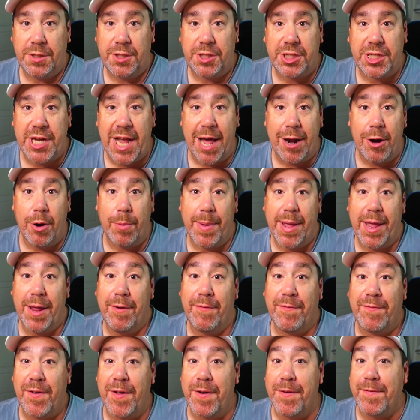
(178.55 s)
Chatterbait
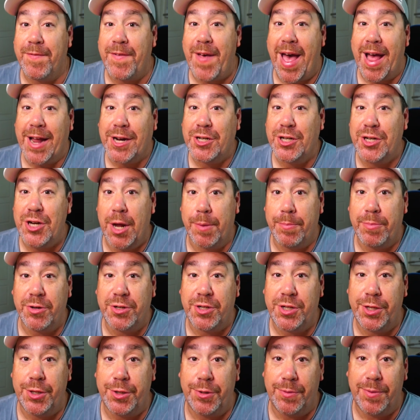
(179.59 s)
fun fact number
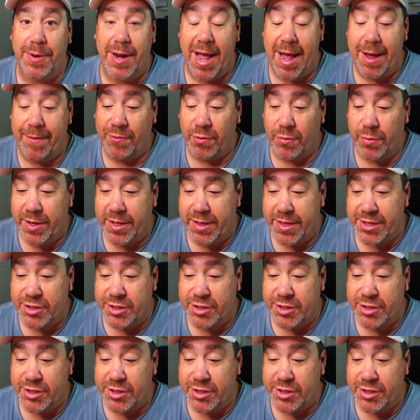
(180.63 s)
two, and I have to read